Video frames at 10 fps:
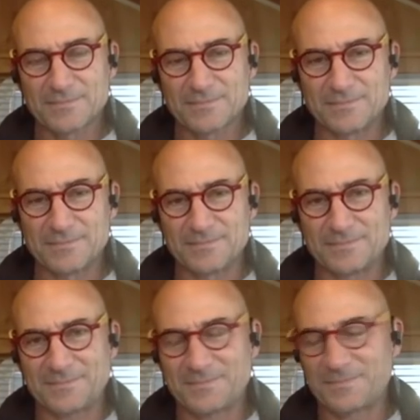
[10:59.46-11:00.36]

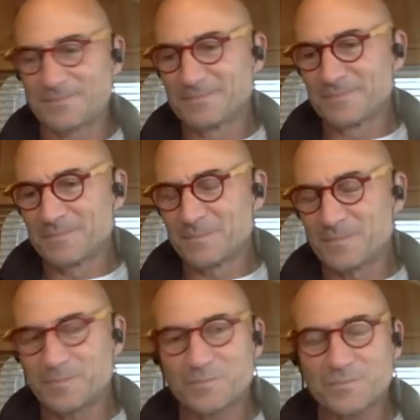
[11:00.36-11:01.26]

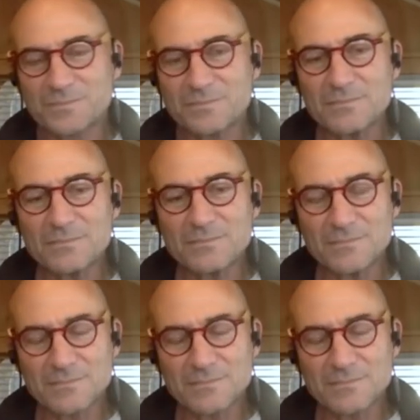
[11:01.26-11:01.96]
No words are spoken by the person on screen.